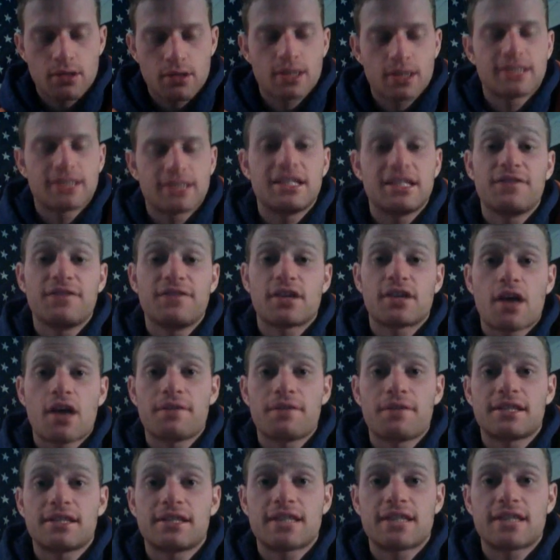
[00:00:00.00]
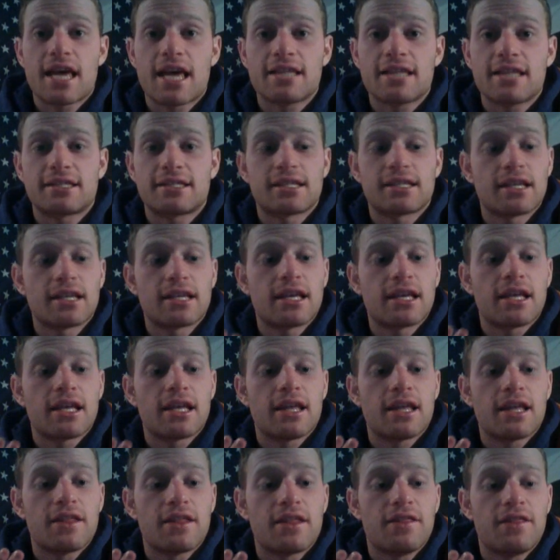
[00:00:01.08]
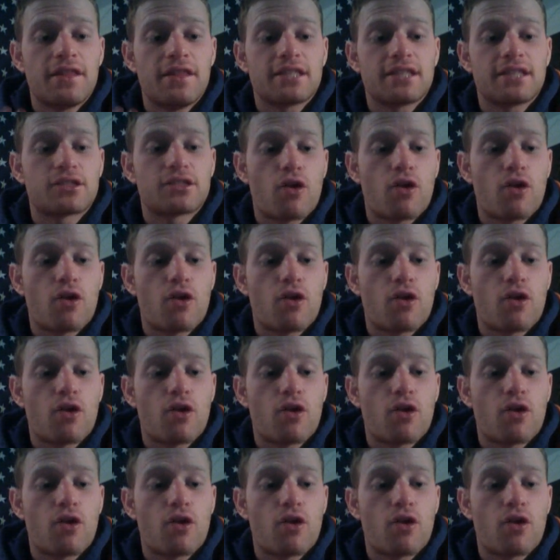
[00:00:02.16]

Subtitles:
Stephen Covey says this